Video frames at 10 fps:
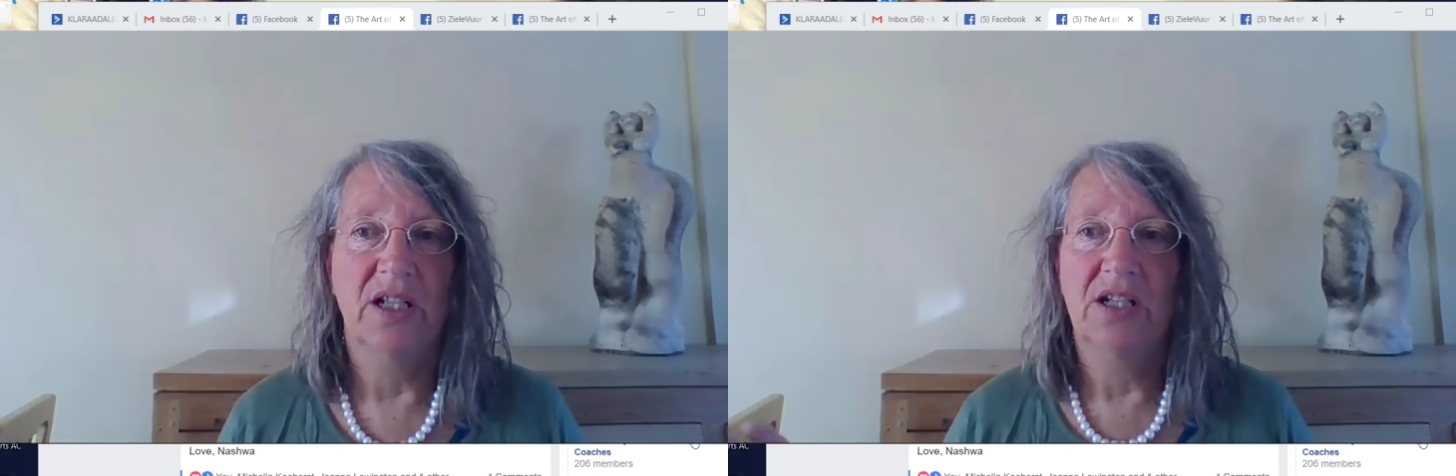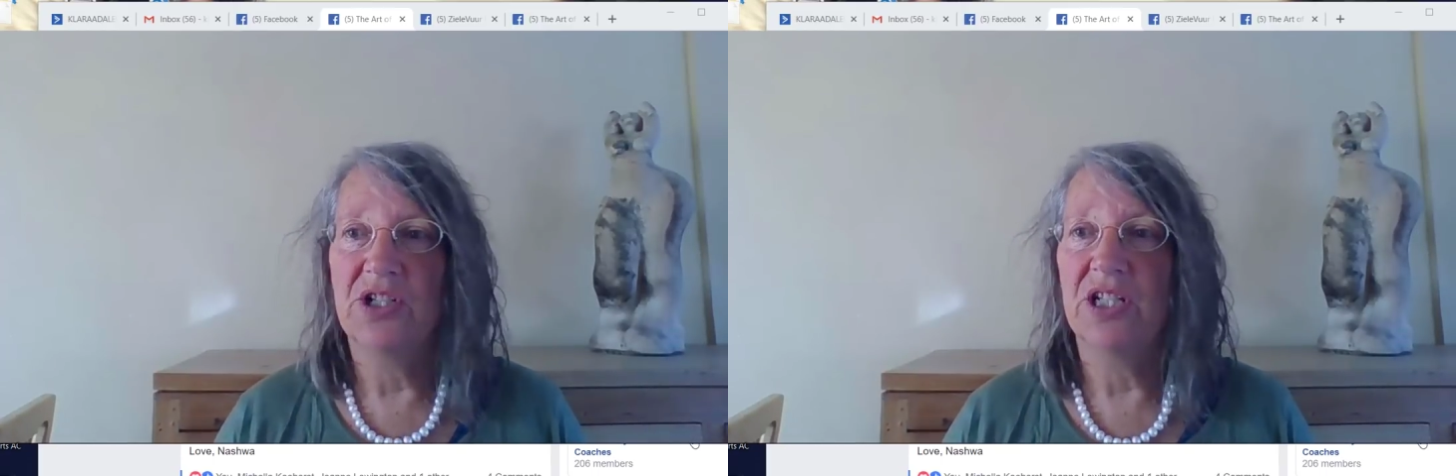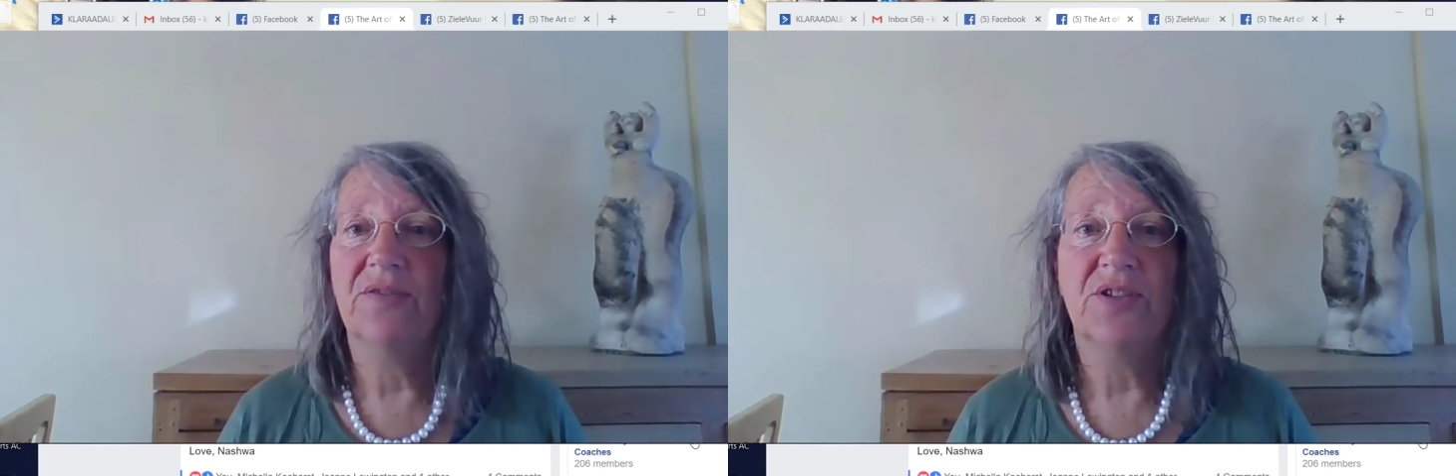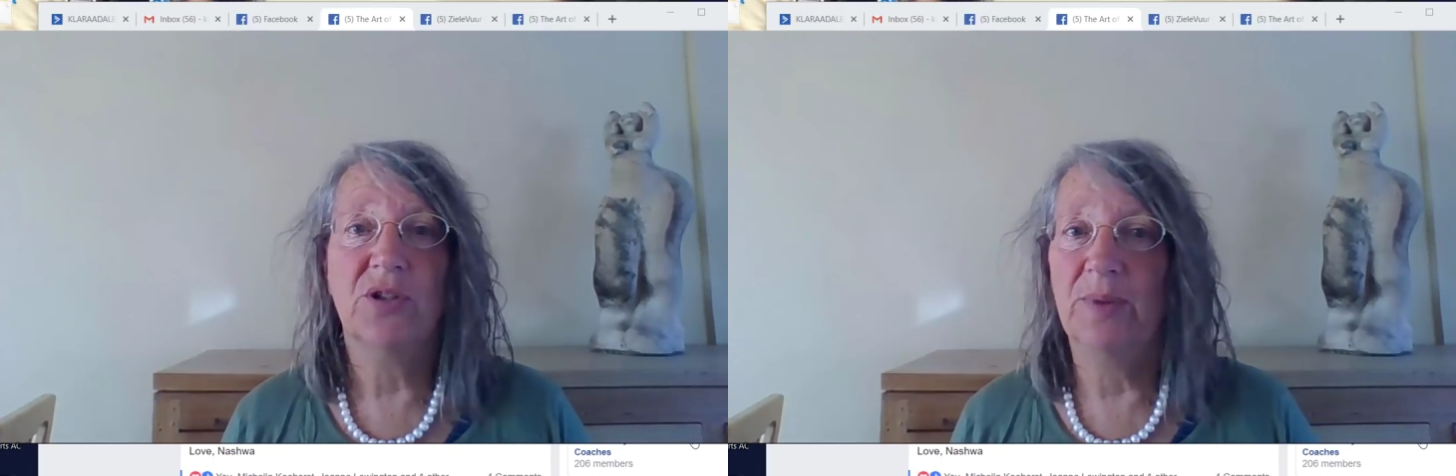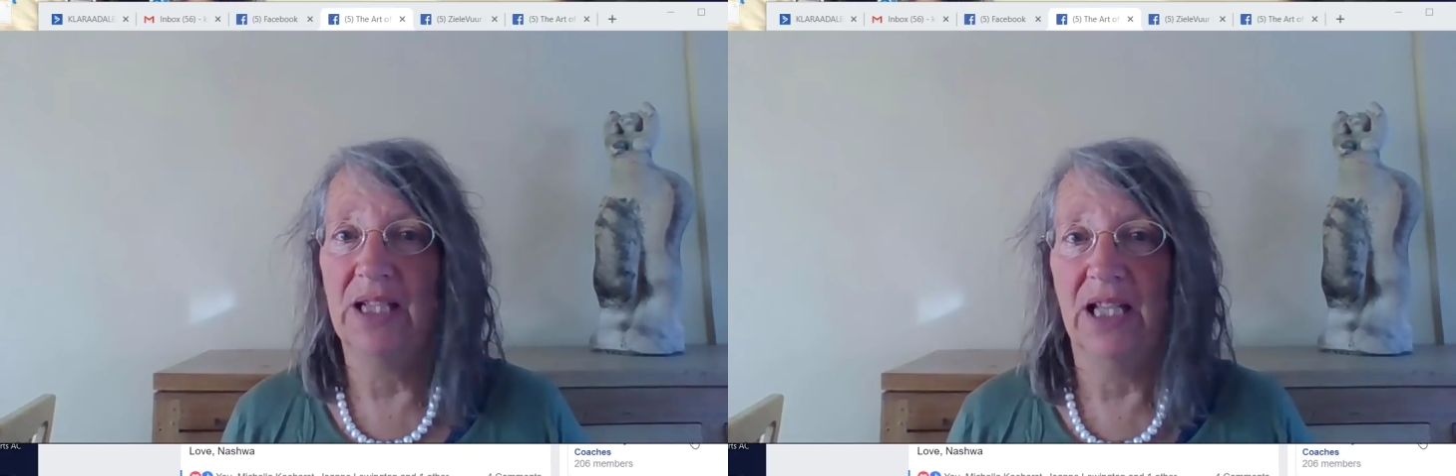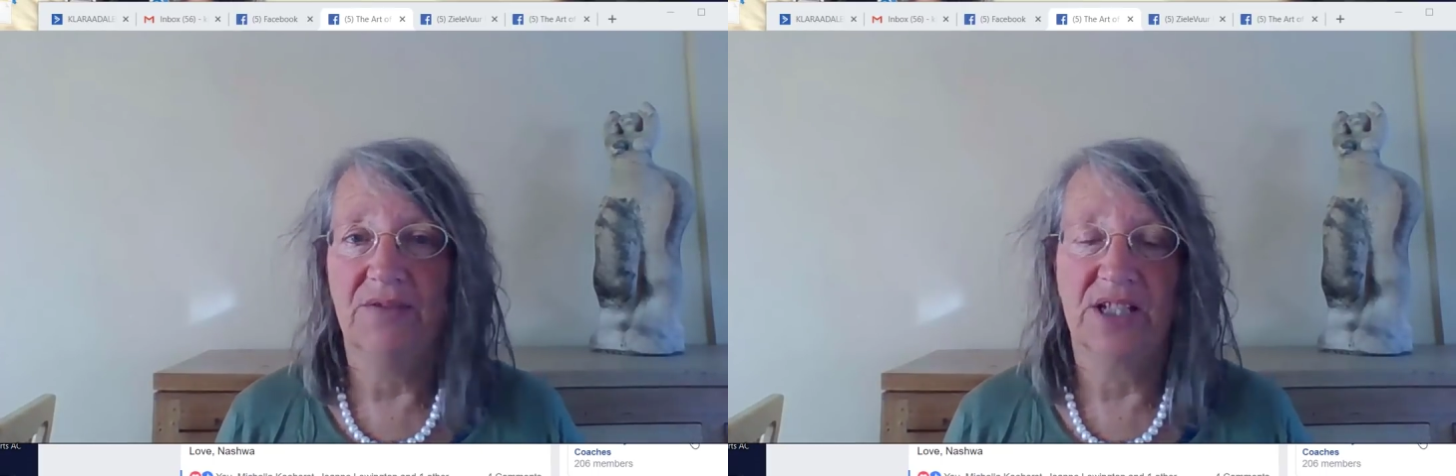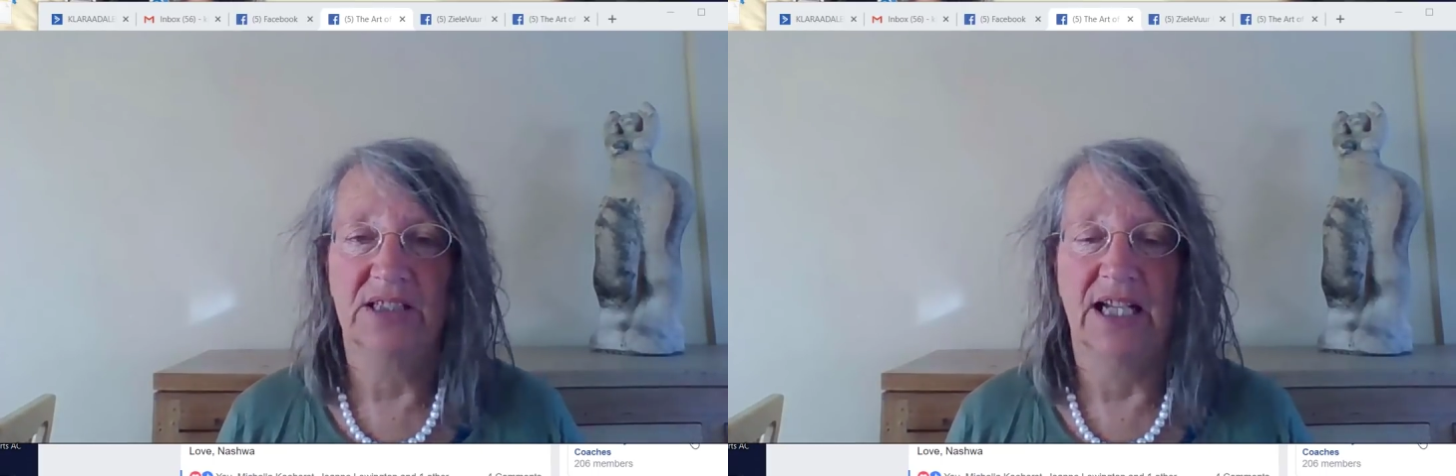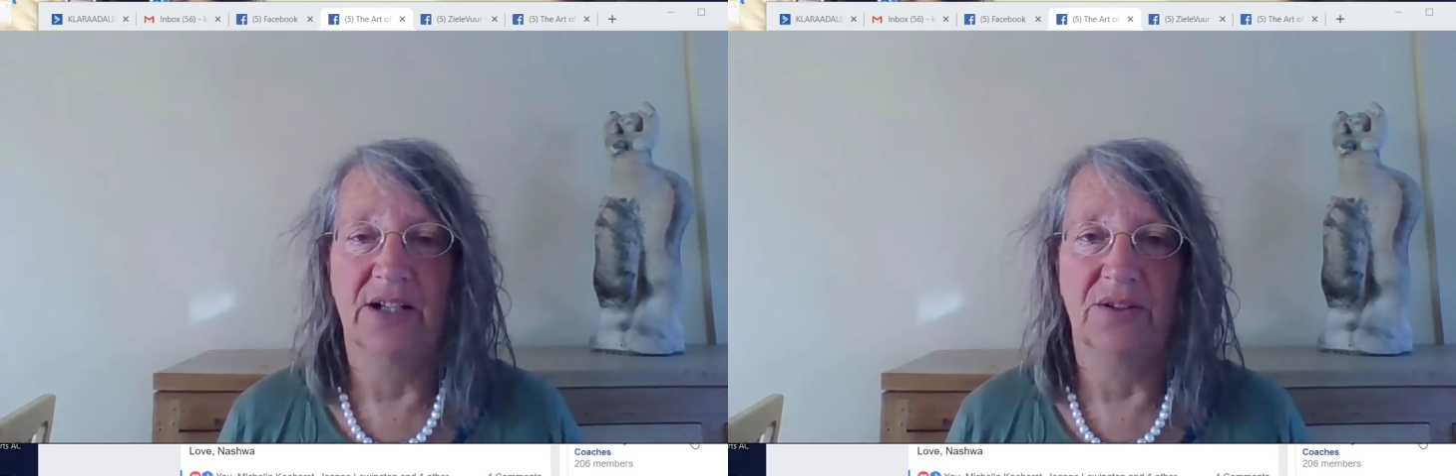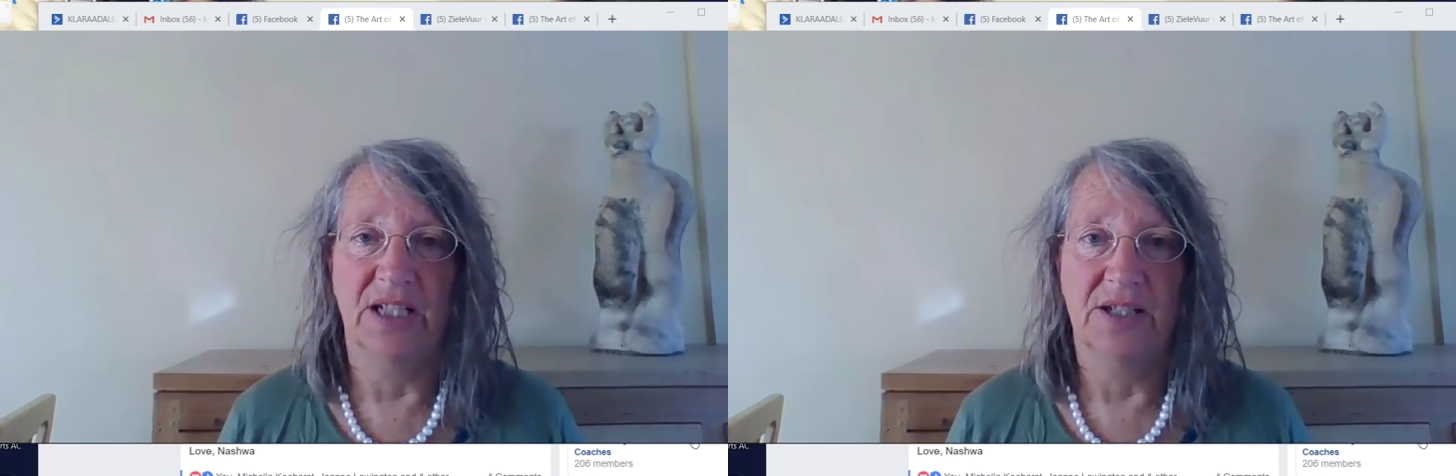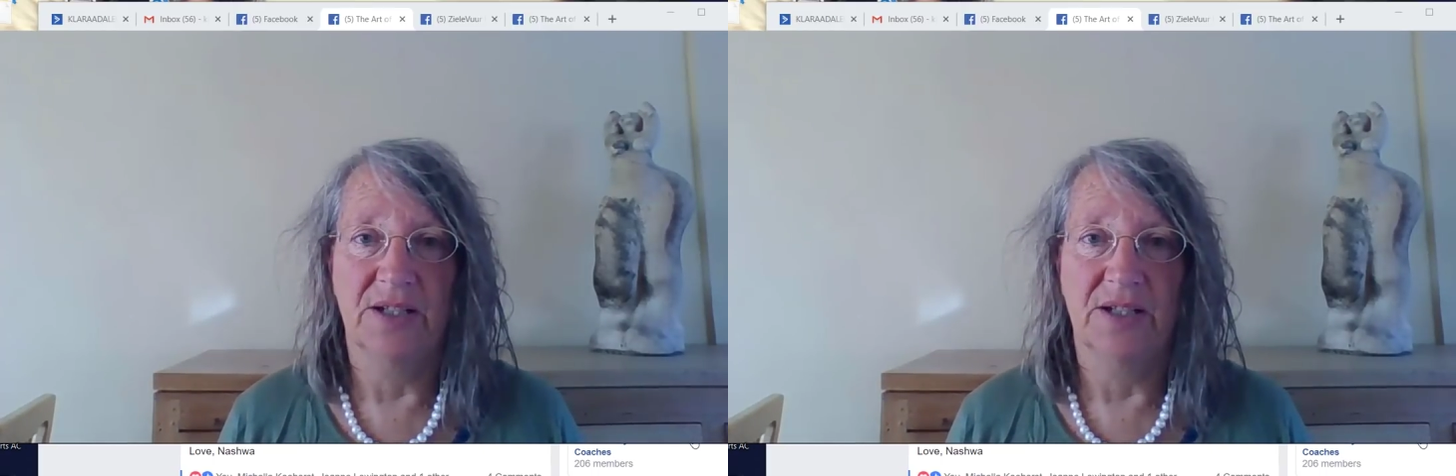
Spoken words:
shift your beliefs around it,